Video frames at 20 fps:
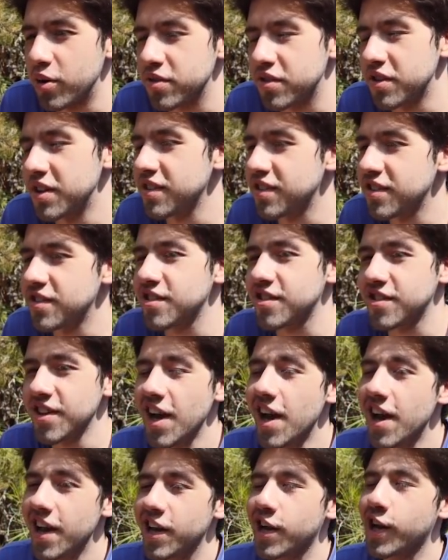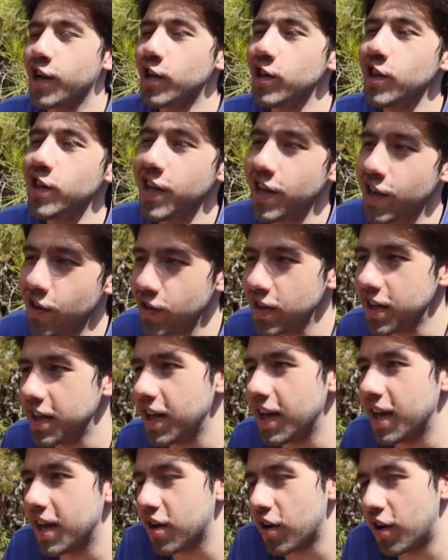So this is
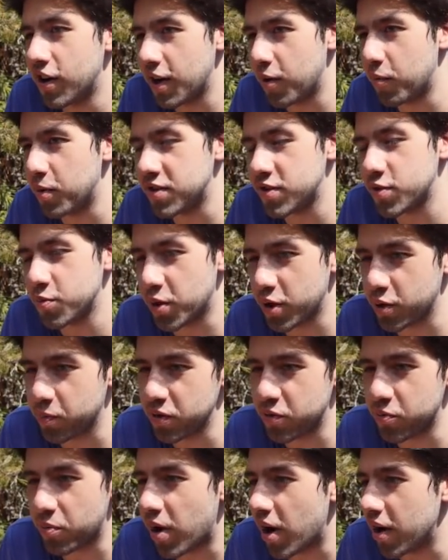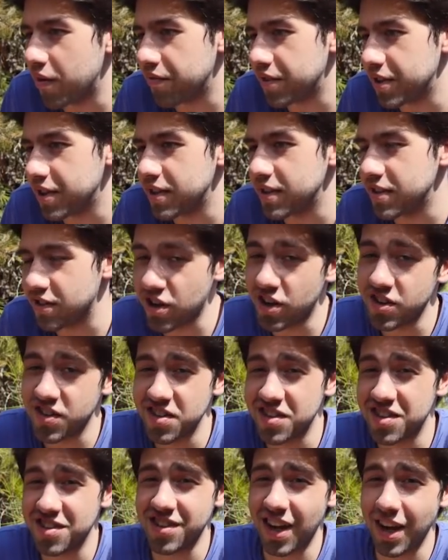clearly a card that wants to work with Ronvit. This card's
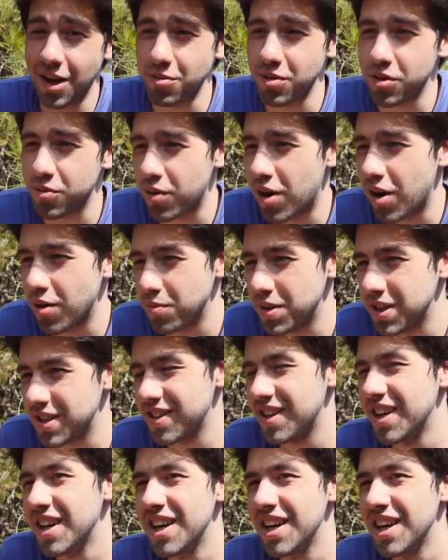insane with Ronvit.